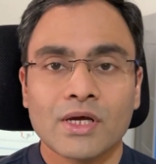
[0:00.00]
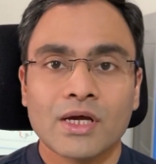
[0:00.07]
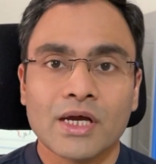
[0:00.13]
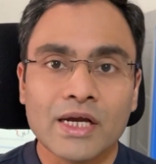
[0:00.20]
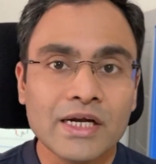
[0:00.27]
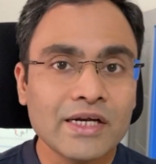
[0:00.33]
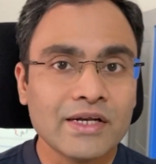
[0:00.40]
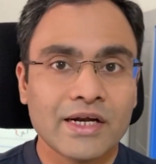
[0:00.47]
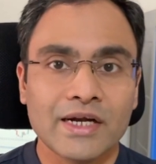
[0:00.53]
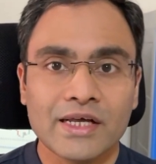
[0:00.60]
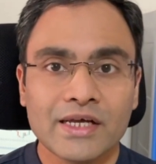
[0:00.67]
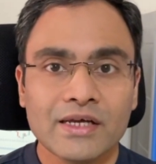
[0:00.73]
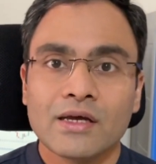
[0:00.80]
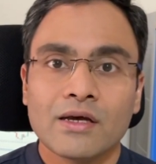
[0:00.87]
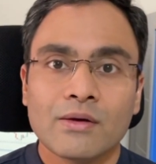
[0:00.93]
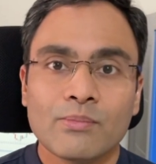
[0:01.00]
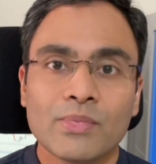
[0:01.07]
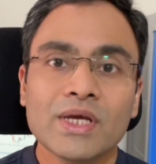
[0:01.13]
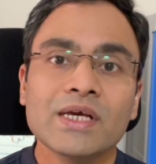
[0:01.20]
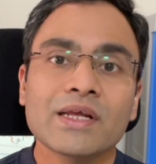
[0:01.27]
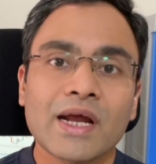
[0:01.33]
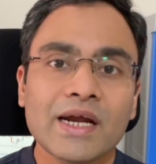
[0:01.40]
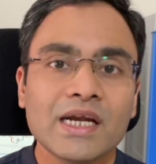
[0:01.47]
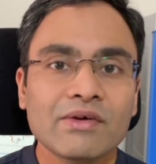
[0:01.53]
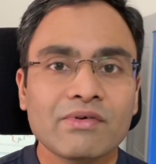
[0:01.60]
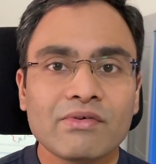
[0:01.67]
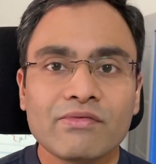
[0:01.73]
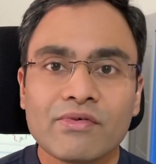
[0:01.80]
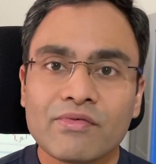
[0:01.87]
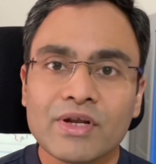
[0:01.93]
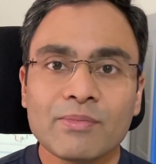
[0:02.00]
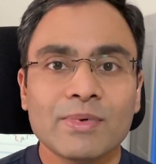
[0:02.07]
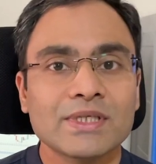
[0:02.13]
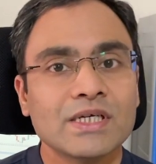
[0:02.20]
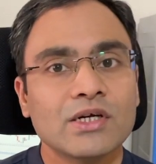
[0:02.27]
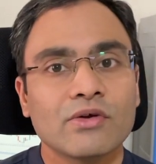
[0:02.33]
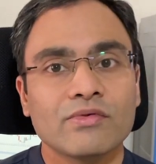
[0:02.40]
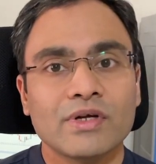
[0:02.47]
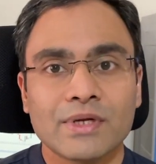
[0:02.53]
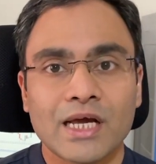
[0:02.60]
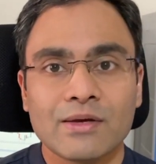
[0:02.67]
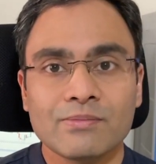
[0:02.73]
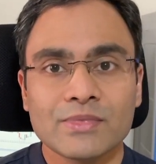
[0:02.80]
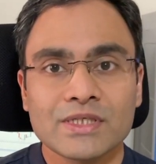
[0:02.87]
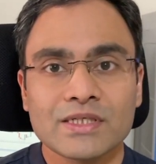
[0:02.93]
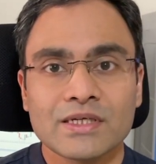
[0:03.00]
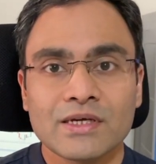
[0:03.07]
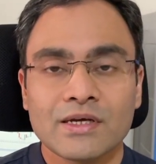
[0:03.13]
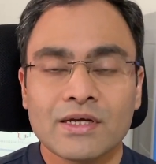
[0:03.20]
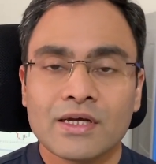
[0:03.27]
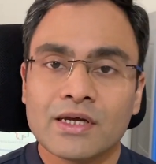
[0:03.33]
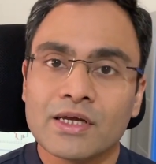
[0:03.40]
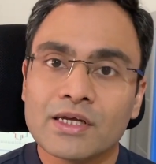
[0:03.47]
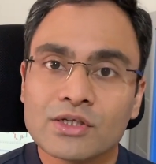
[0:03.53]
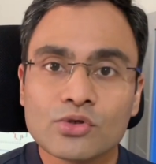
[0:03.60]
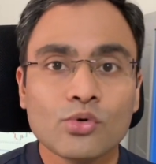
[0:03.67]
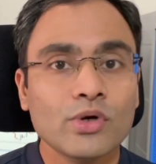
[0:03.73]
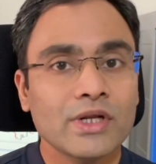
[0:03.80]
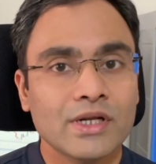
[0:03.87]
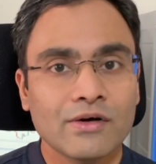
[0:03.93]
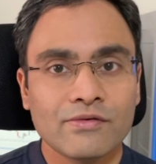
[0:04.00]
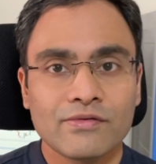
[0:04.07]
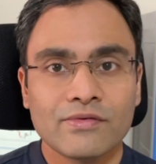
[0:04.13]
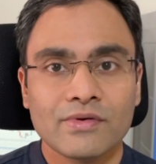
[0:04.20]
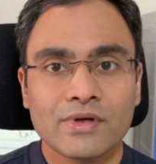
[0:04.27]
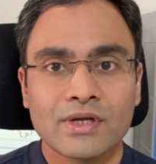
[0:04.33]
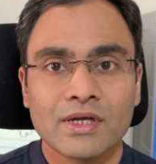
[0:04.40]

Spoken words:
In trading, being right even 50% of the times is good enough